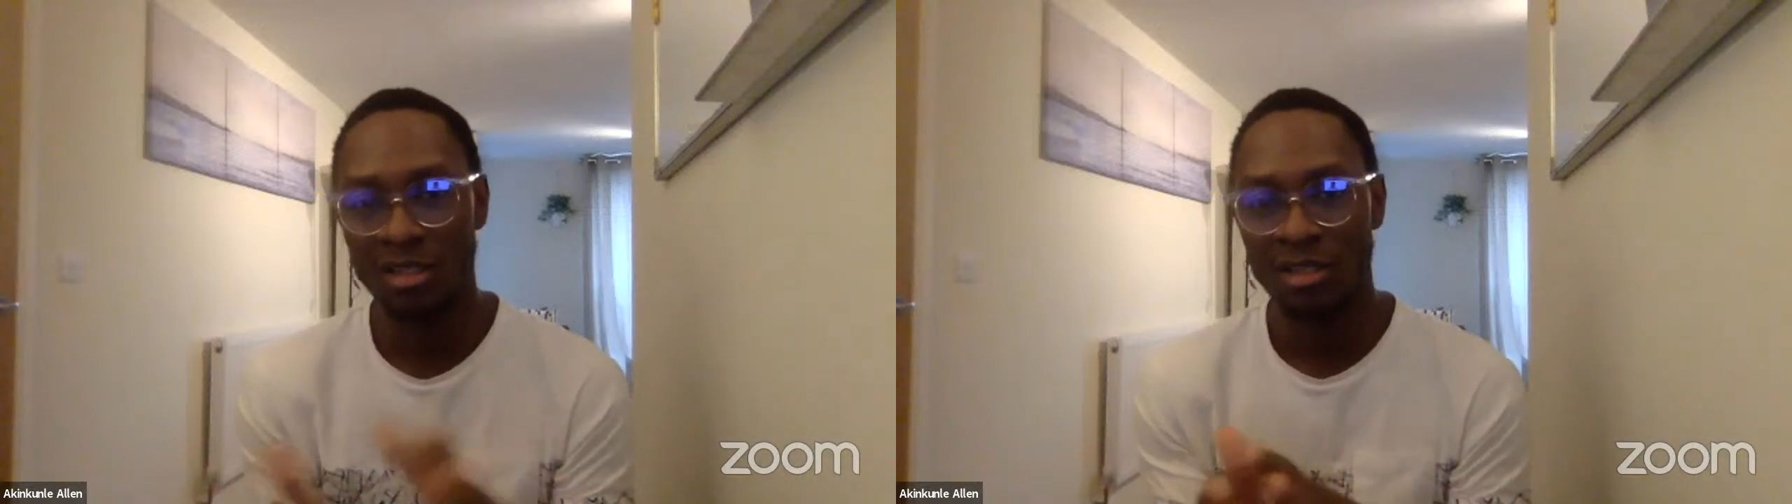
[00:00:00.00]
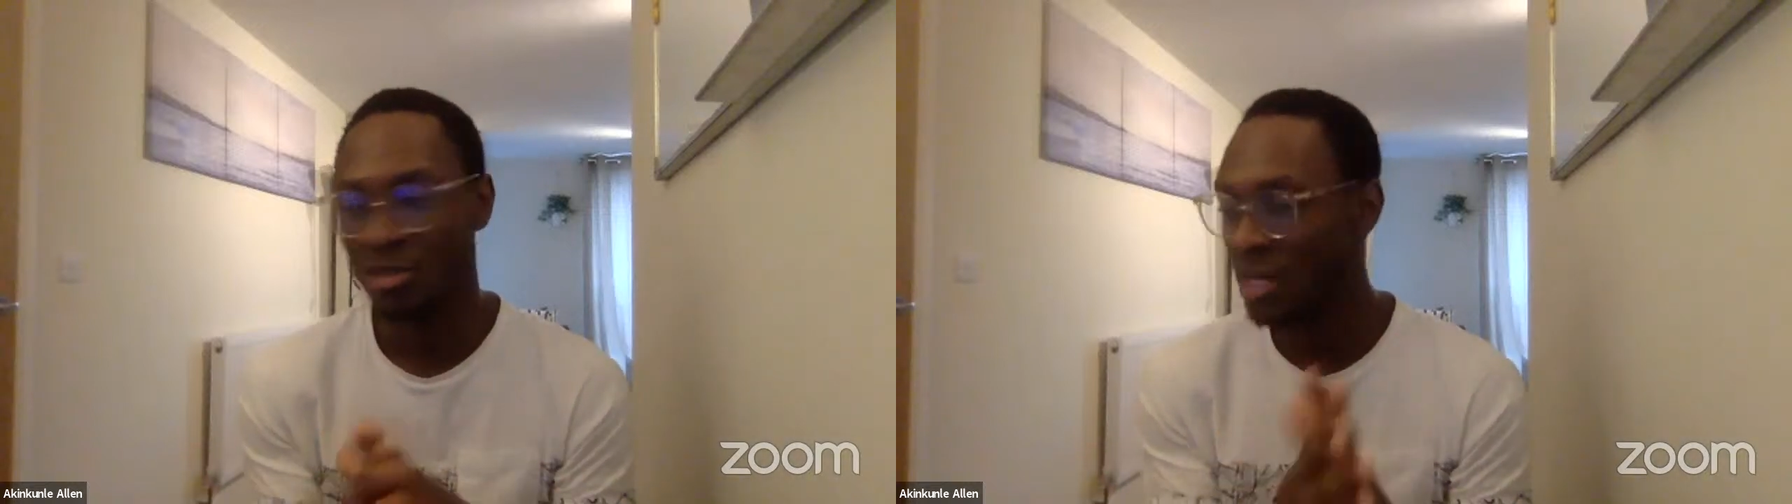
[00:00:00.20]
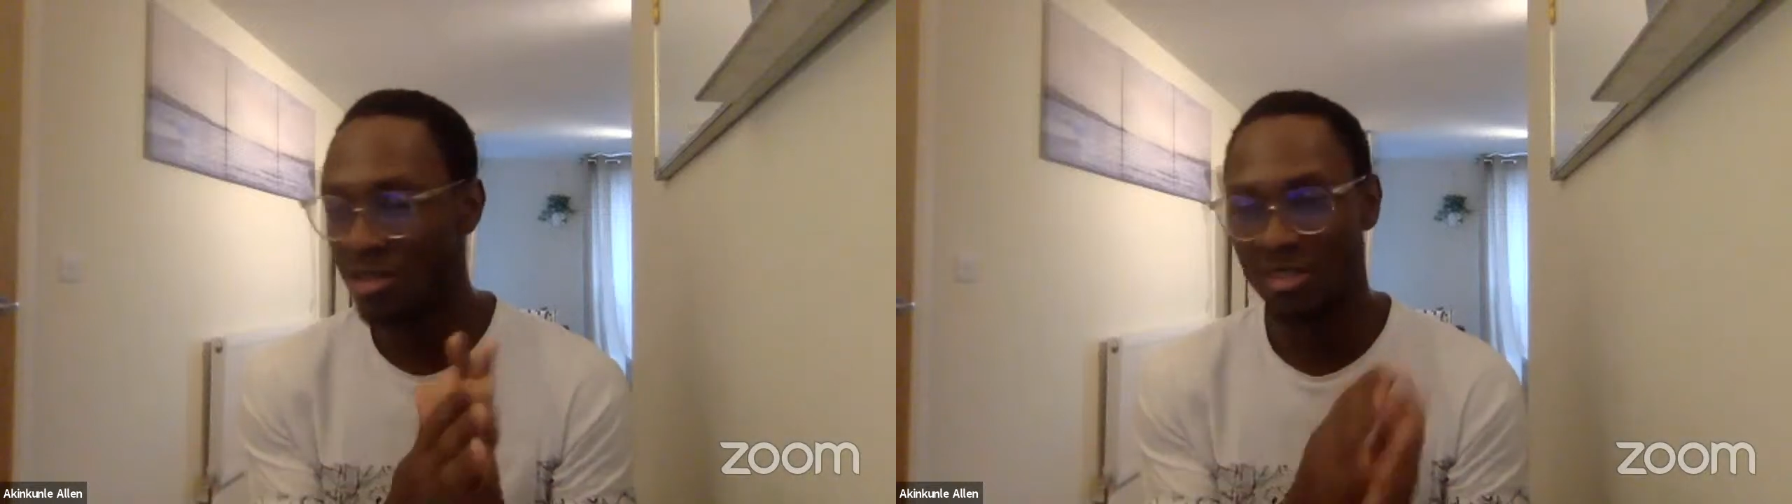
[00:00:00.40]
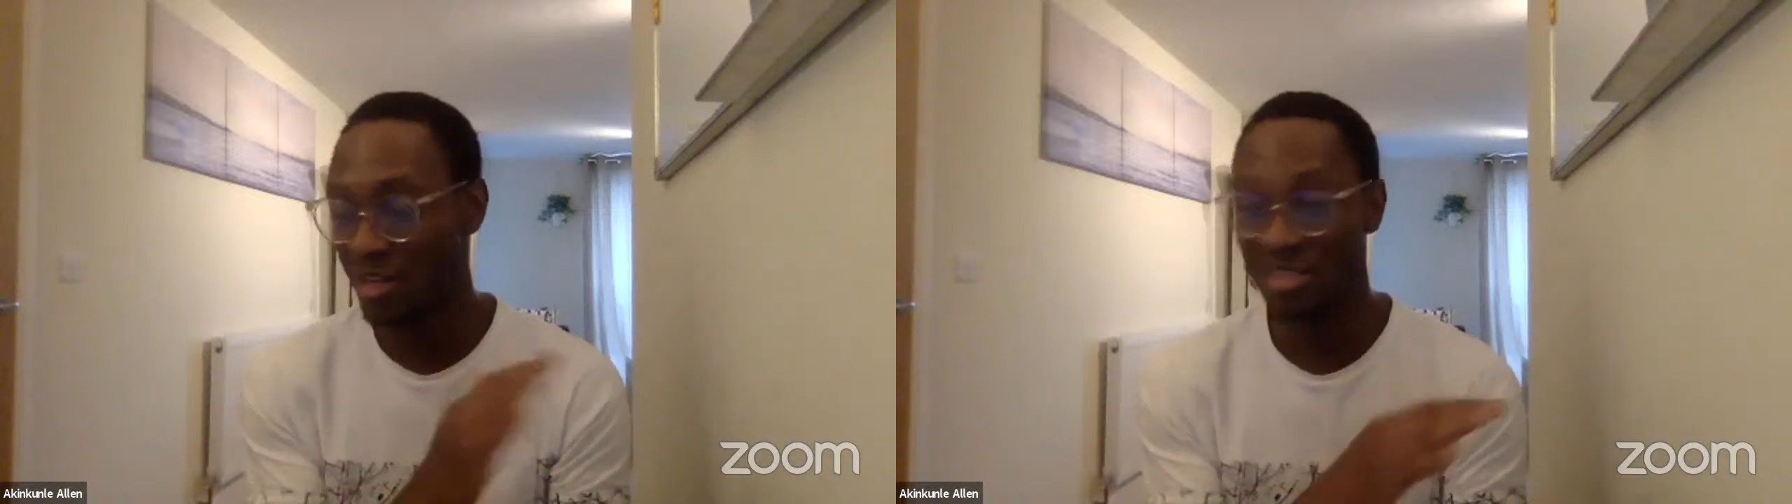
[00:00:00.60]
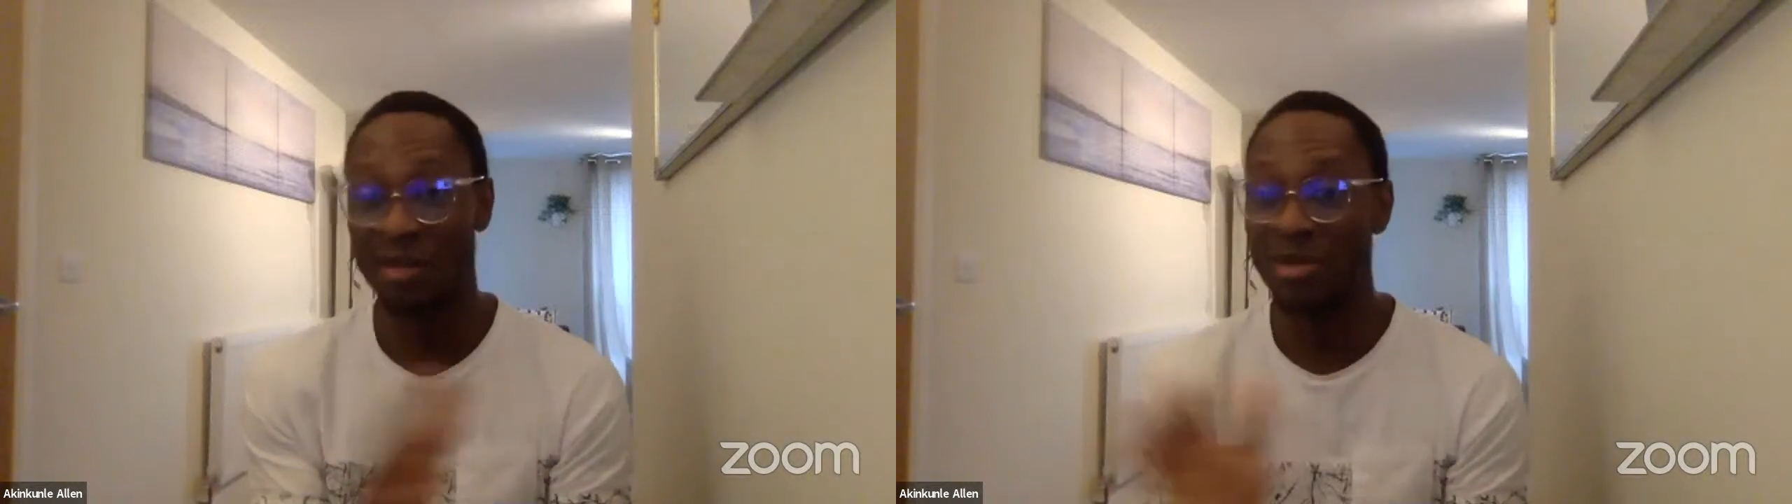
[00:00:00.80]
So that was
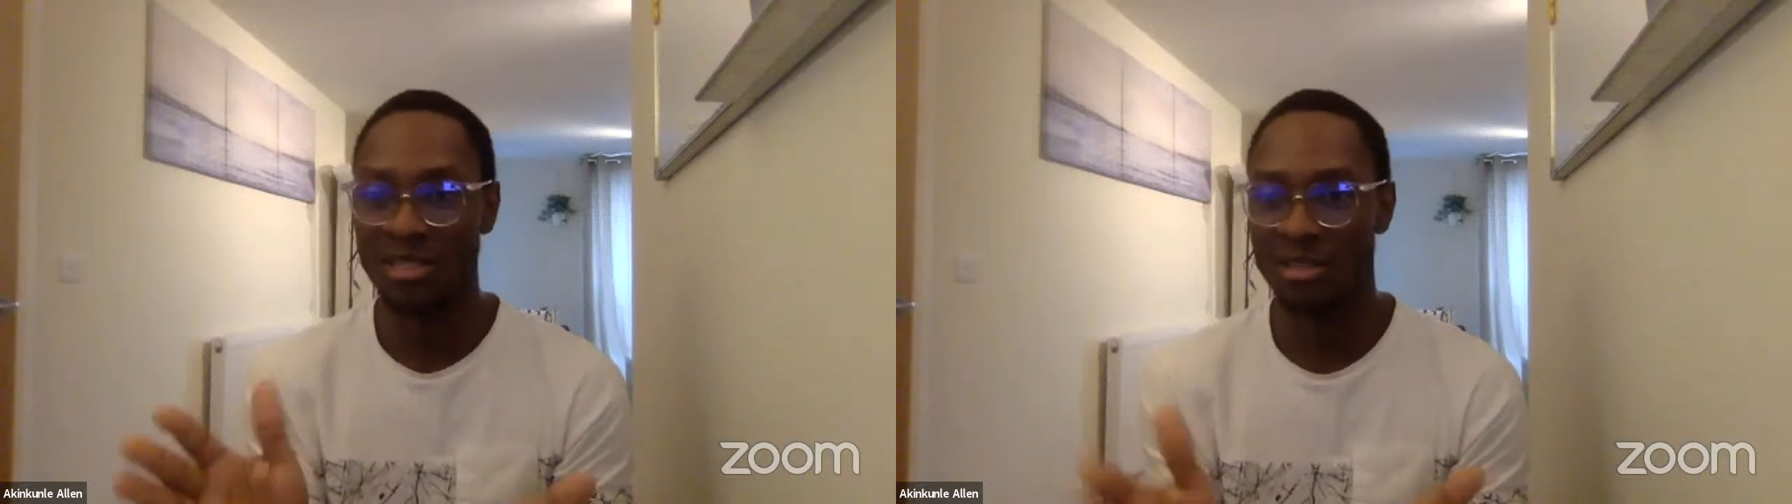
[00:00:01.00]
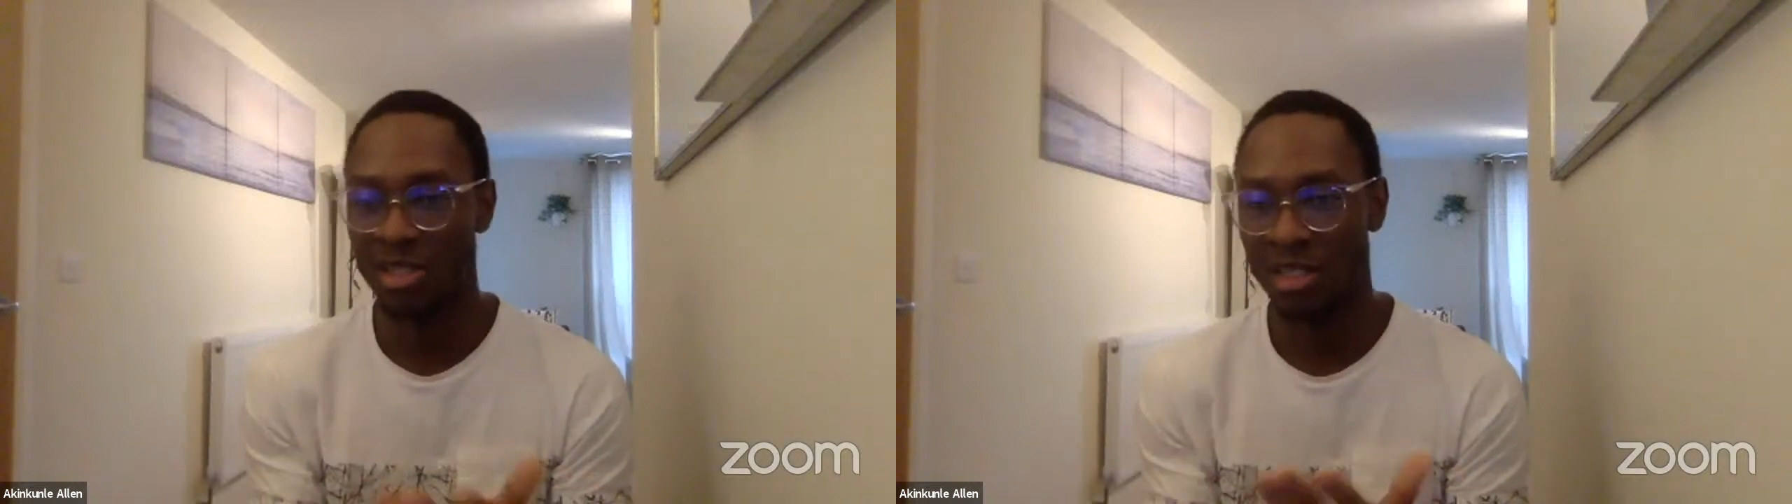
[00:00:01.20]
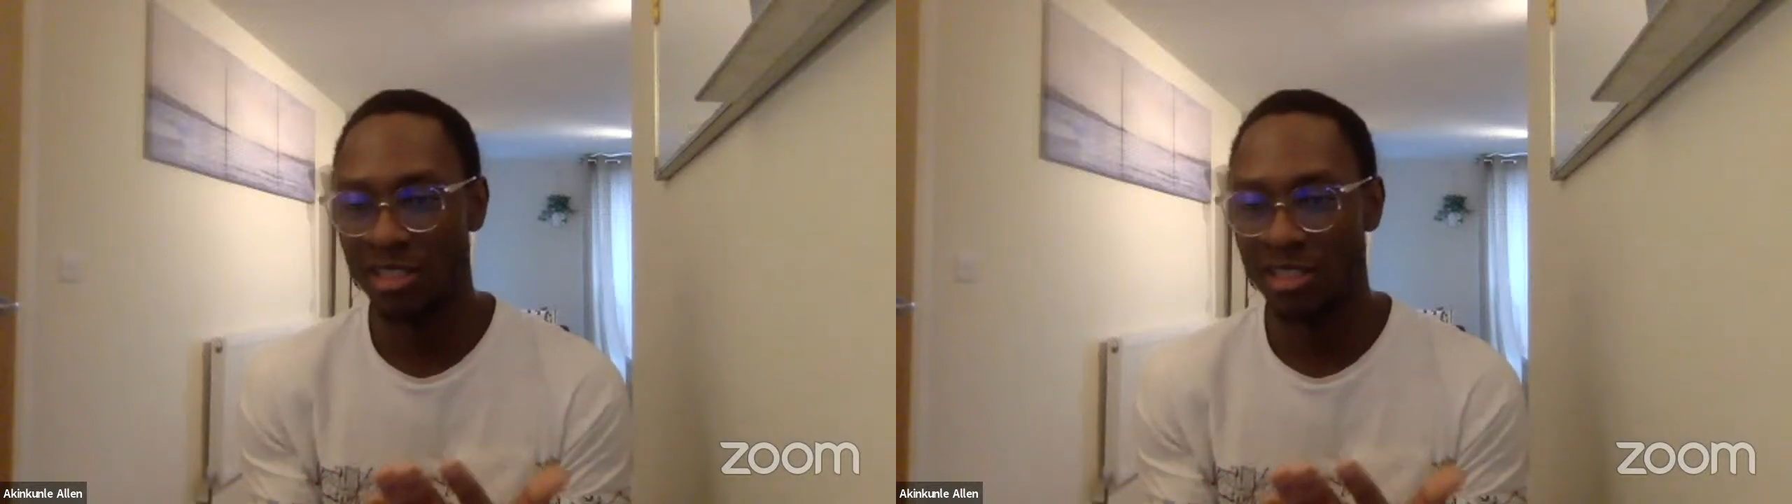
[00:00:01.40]
amazing, really.